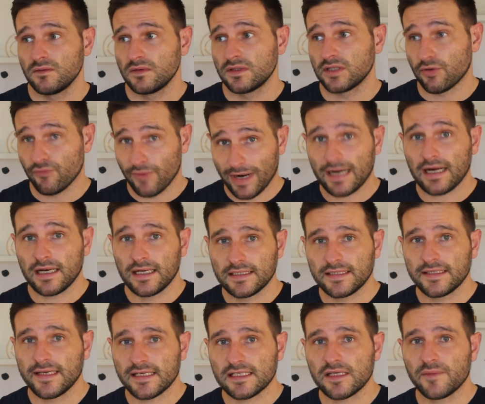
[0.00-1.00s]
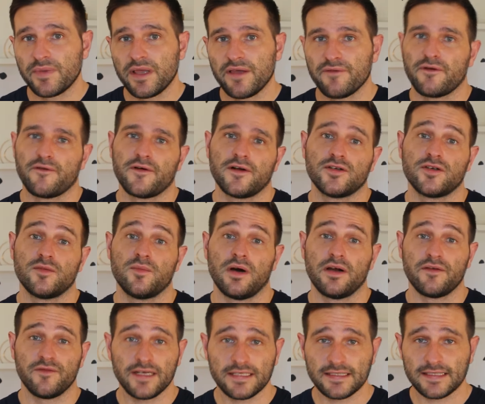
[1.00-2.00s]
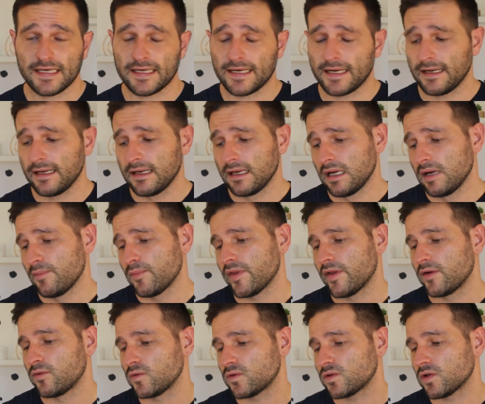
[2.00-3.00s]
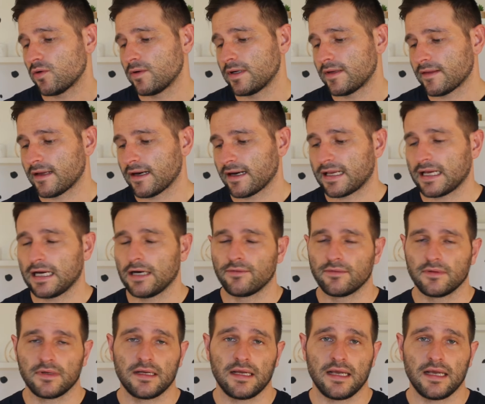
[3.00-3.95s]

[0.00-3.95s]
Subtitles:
directly to the S&P 500 by investing in it, but then also in that account,